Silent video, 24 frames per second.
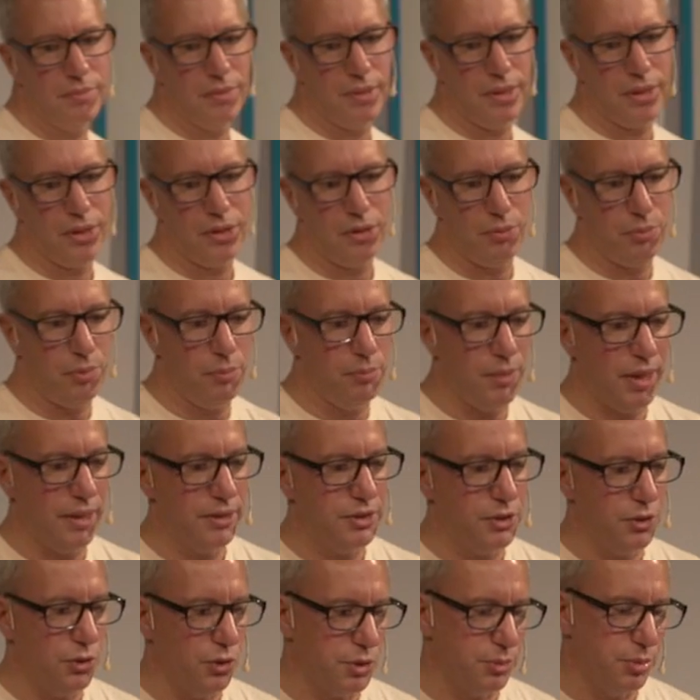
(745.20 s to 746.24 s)
a couple of my
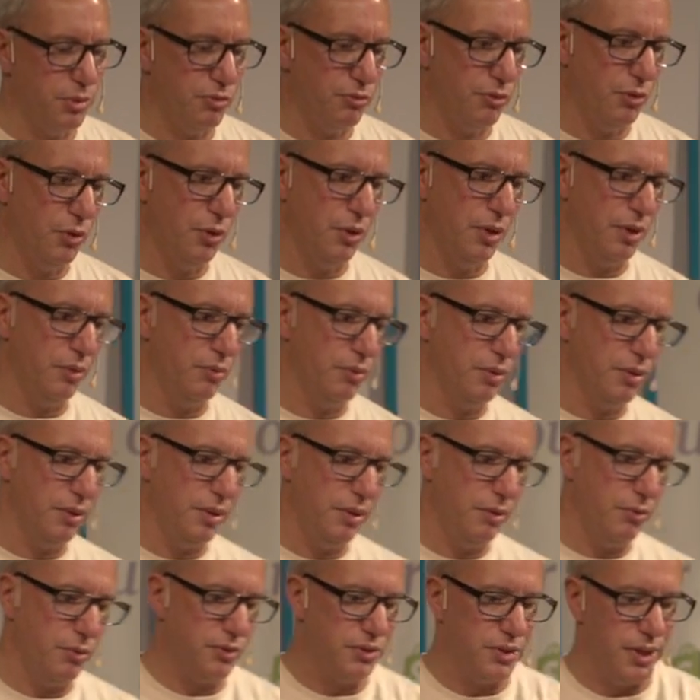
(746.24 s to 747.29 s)
talks before, you would
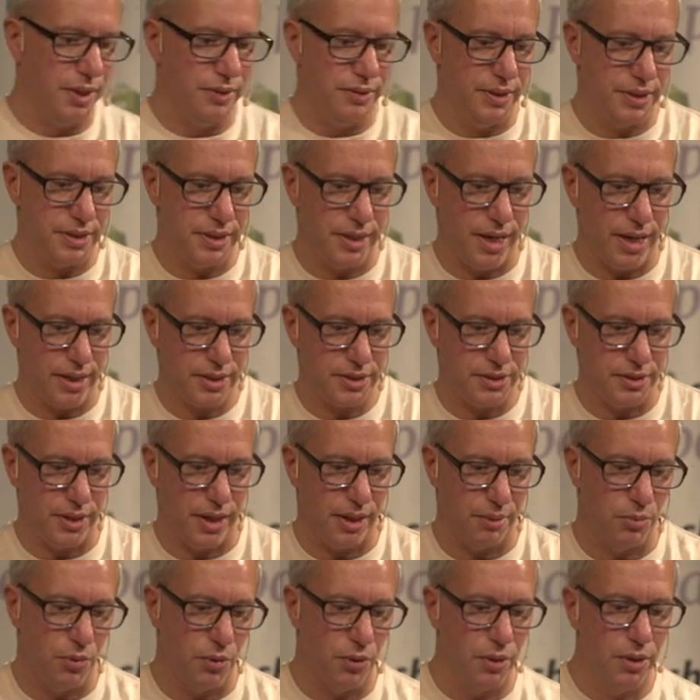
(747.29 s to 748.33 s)
have seen this next
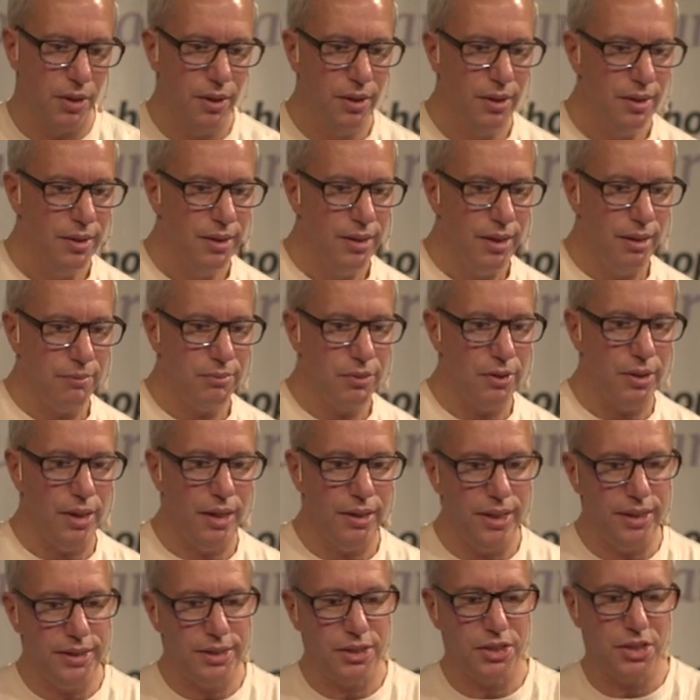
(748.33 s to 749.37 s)
thing, but I
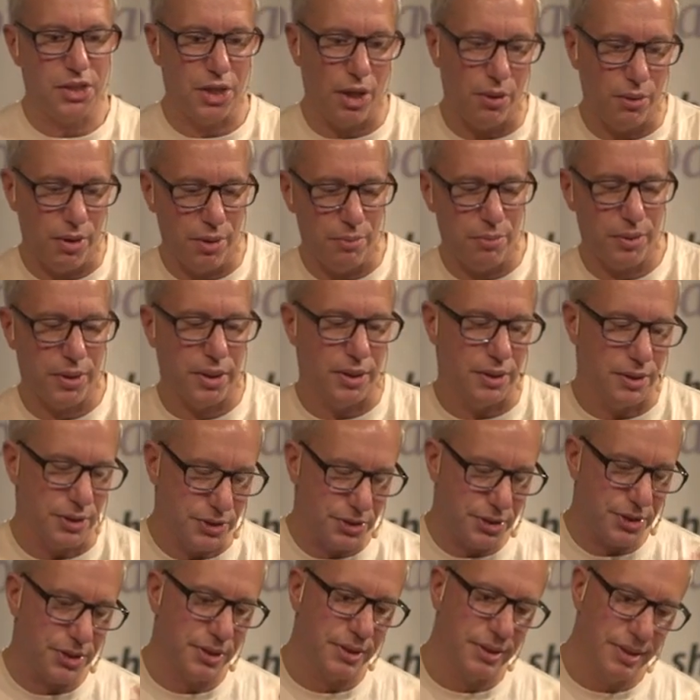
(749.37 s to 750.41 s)
need to show it
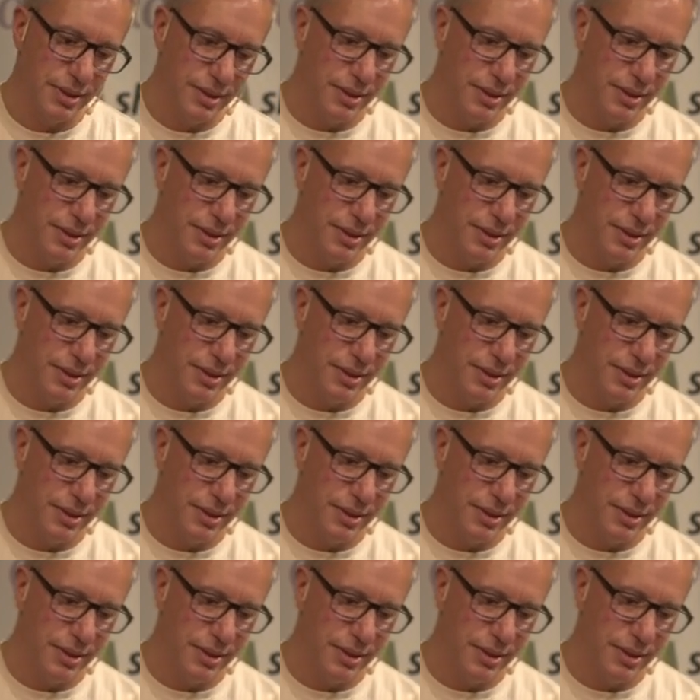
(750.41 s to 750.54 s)
because